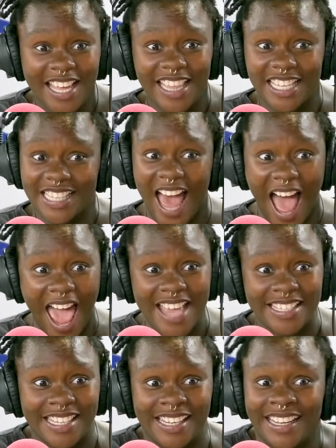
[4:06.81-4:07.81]
these lights in
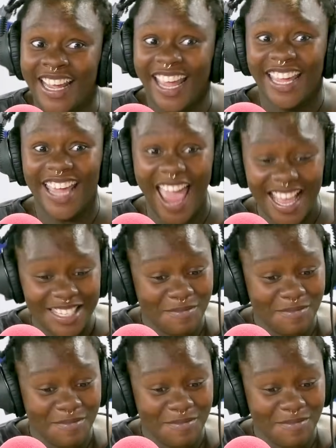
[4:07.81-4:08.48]
Joburg are too bright.